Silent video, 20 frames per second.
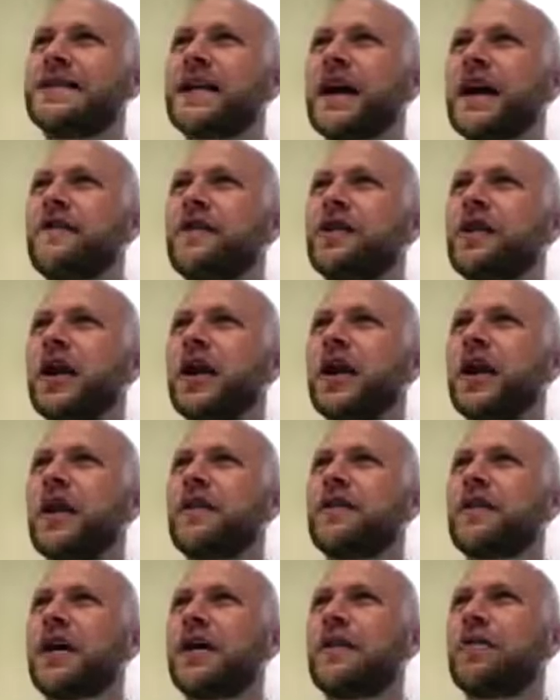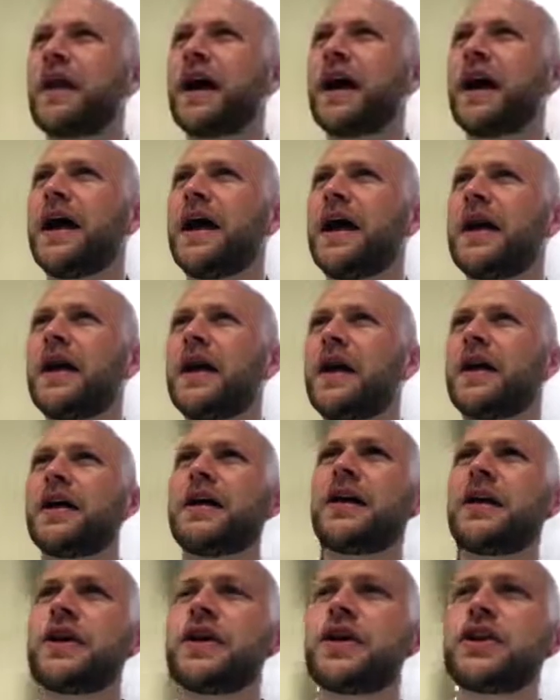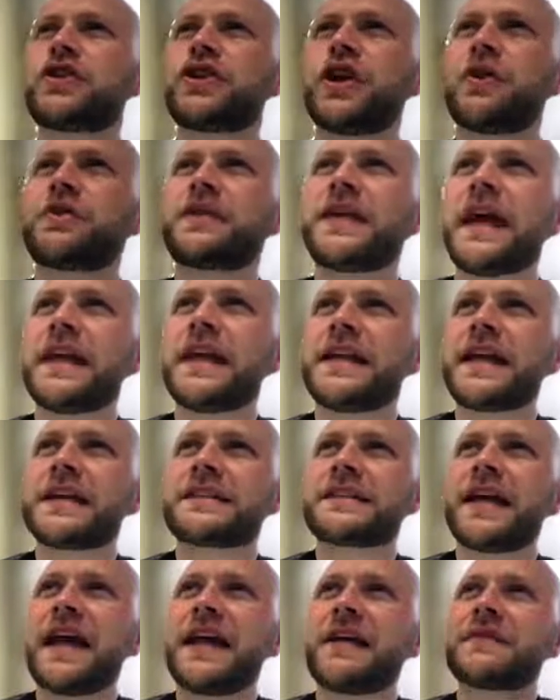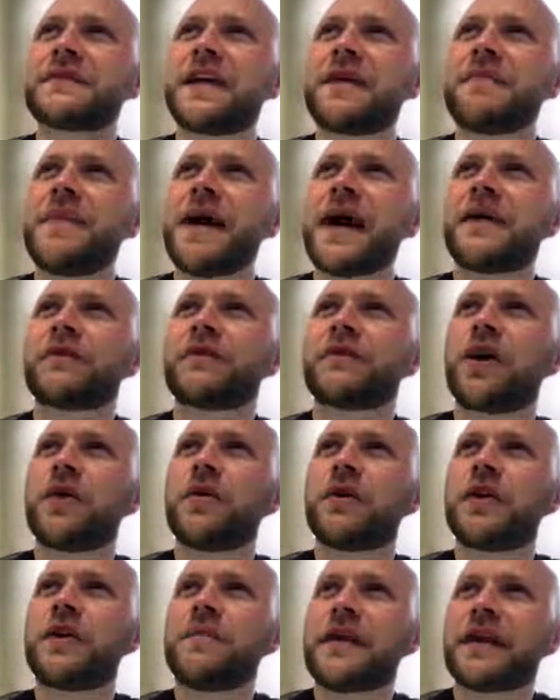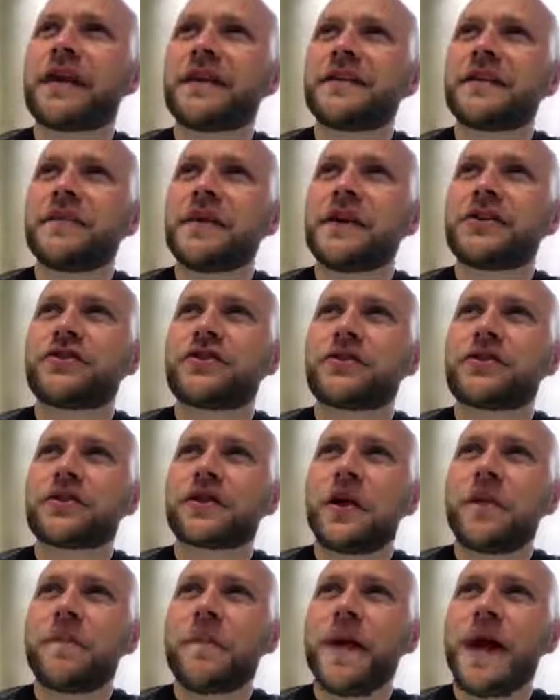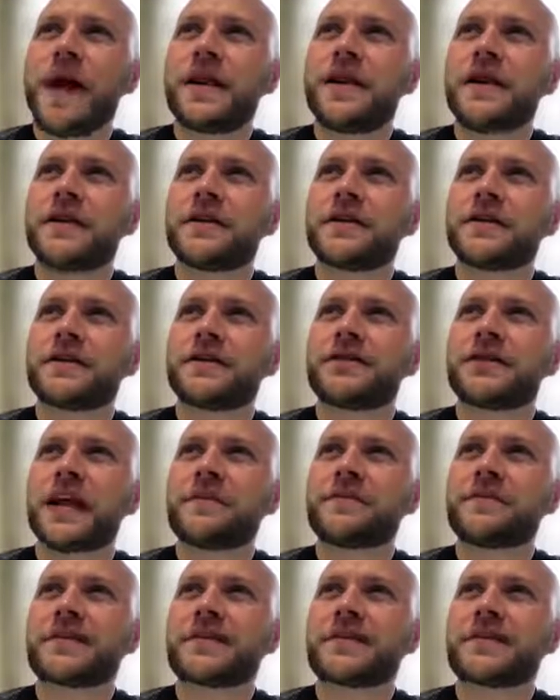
Have you got Joe Day, Nick Townsend, Matt Dolan, Mickey Demetriou, Scott Bennett, James